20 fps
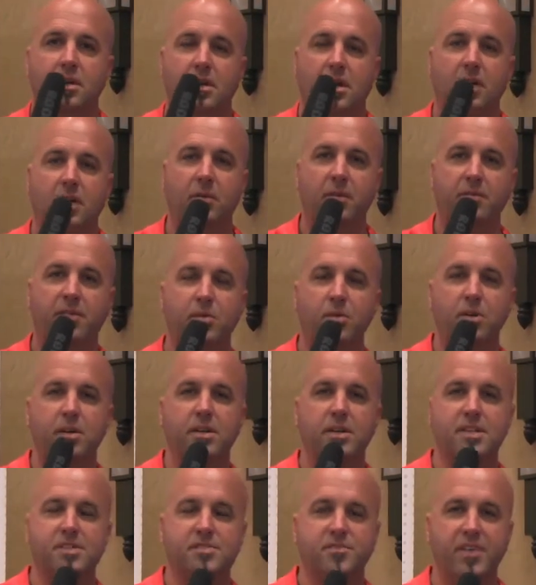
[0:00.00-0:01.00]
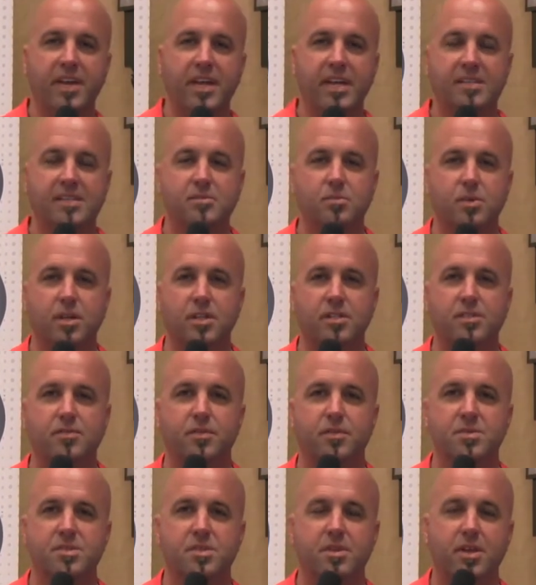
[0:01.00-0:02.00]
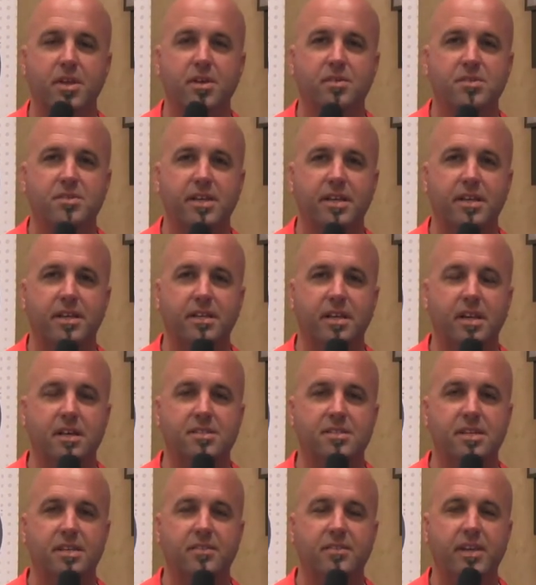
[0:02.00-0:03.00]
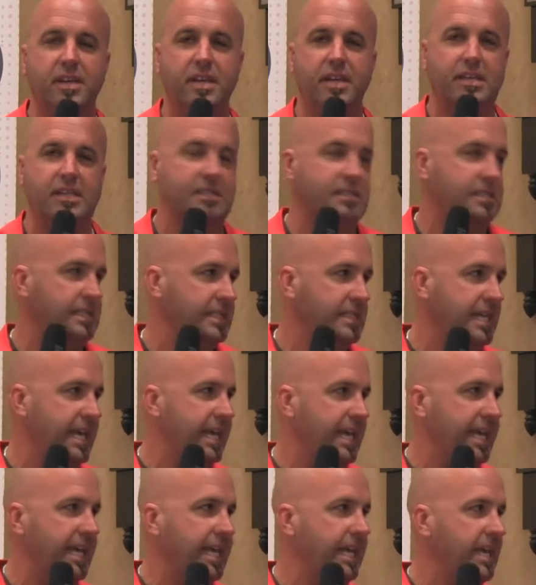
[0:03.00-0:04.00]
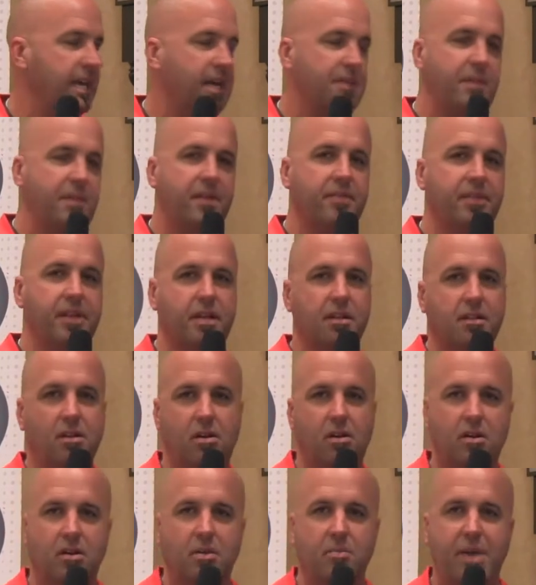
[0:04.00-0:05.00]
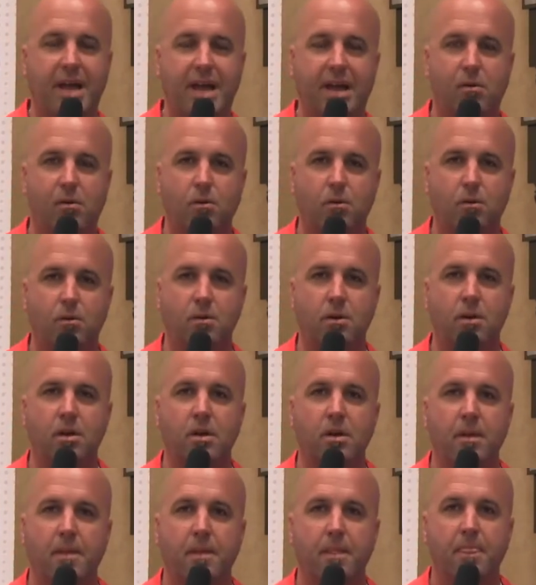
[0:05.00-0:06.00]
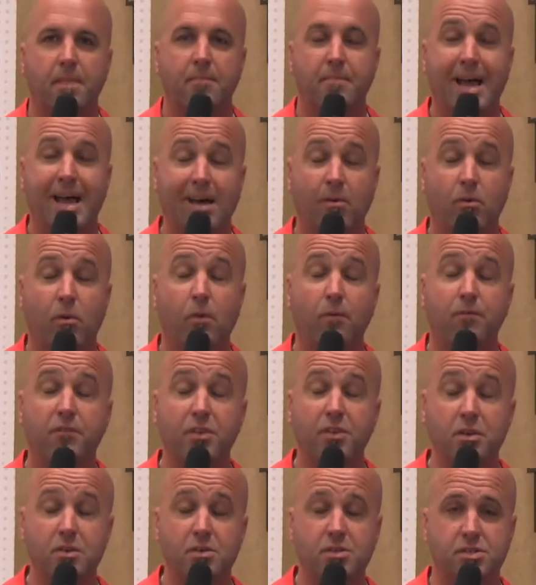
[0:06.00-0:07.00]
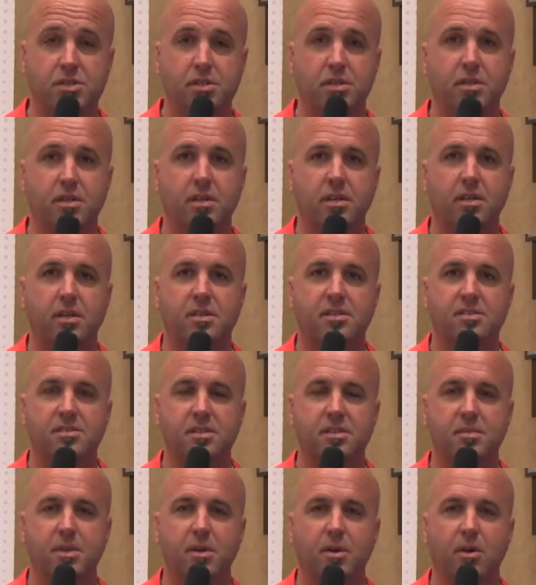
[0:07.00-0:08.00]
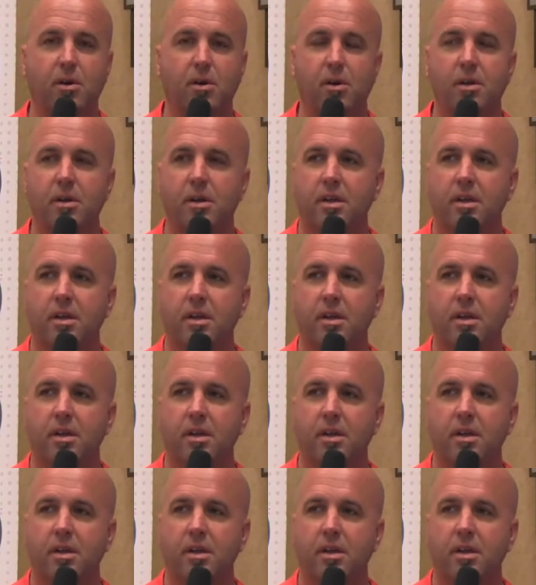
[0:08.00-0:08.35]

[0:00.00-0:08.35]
Hello everyone, it's Vance Willis from StudioTech.tv, and today I'm at the ClarkPowell Fusion Seminar,